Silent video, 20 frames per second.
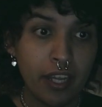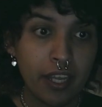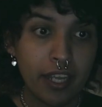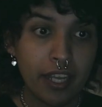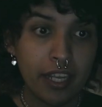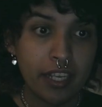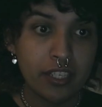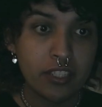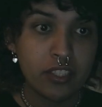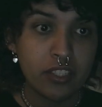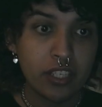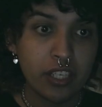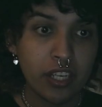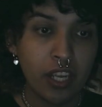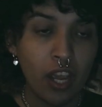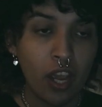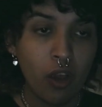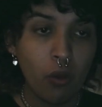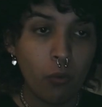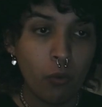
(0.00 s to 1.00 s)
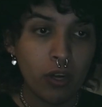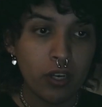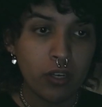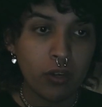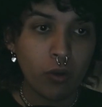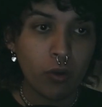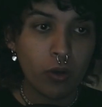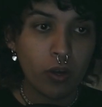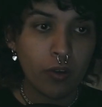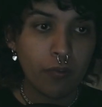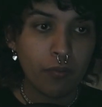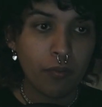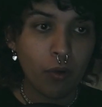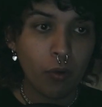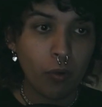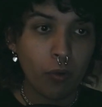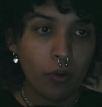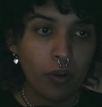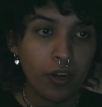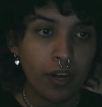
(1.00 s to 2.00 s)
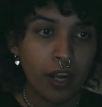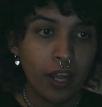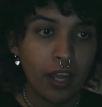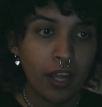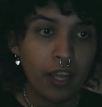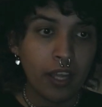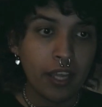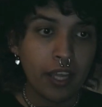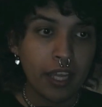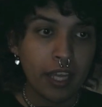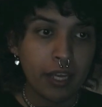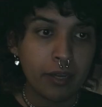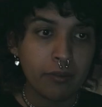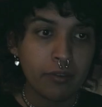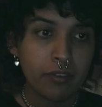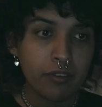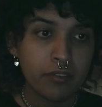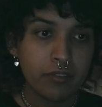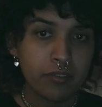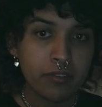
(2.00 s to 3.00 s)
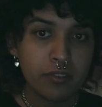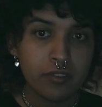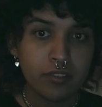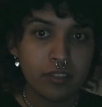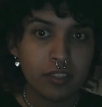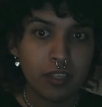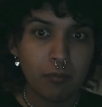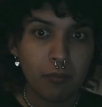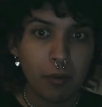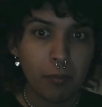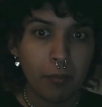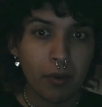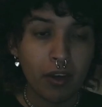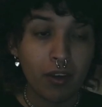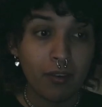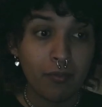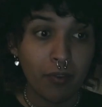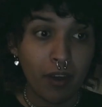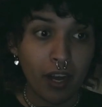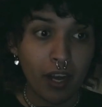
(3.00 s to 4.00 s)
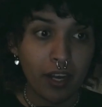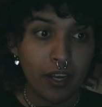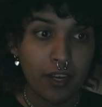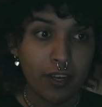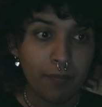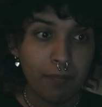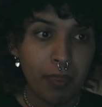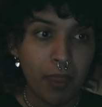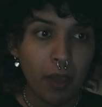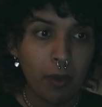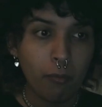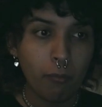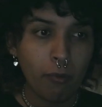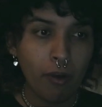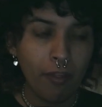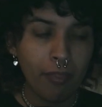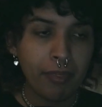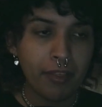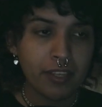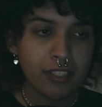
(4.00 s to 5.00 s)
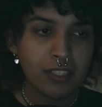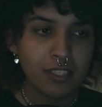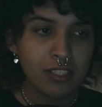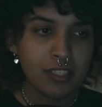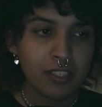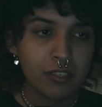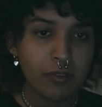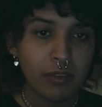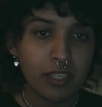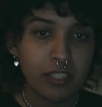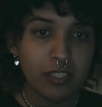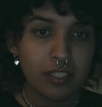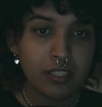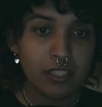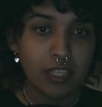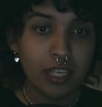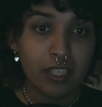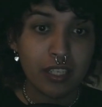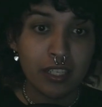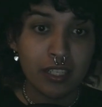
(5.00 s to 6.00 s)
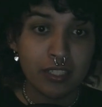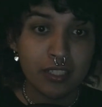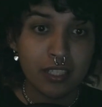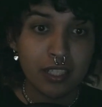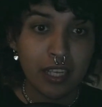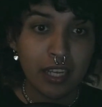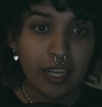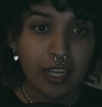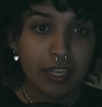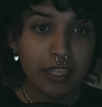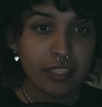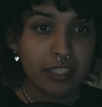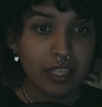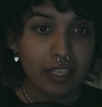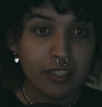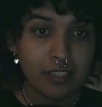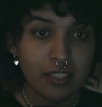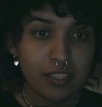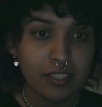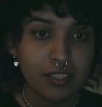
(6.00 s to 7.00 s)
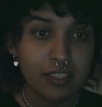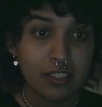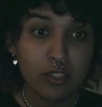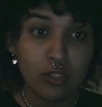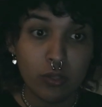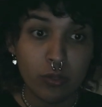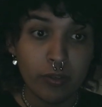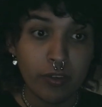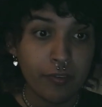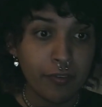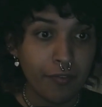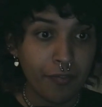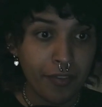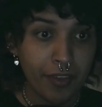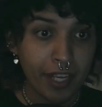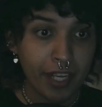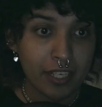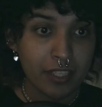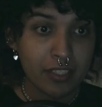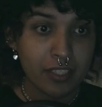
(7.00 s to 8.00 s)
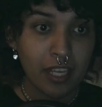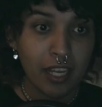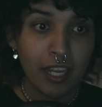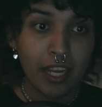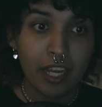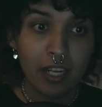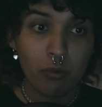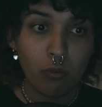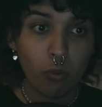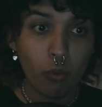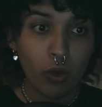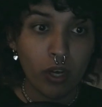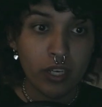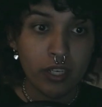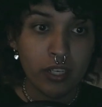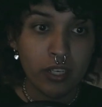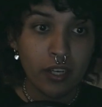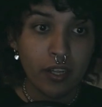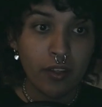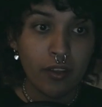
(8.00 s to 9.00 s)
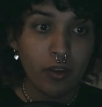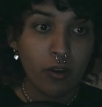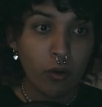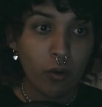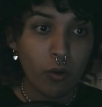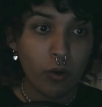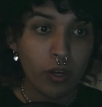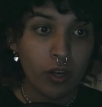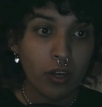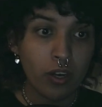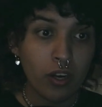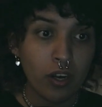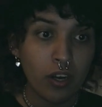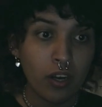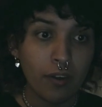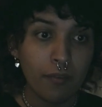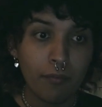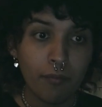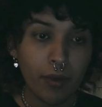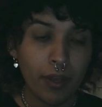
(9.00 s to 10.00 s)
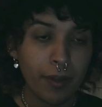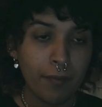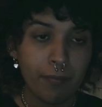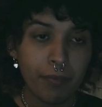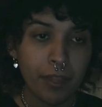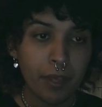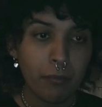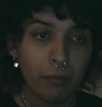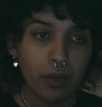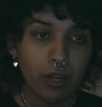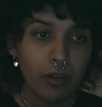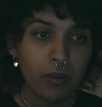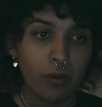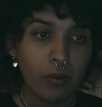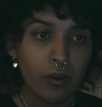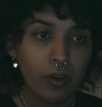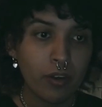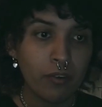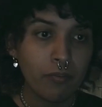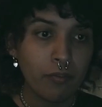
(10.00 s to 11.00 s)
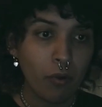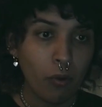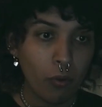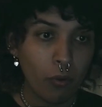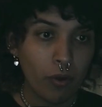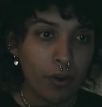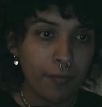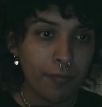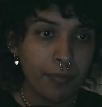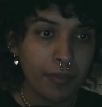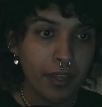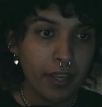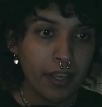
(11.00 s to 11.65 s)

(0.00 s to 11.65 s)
e.g., one quarter of corn equals some amount of iron. What does this equation tell us? It tells us two different things. In one corner of corn,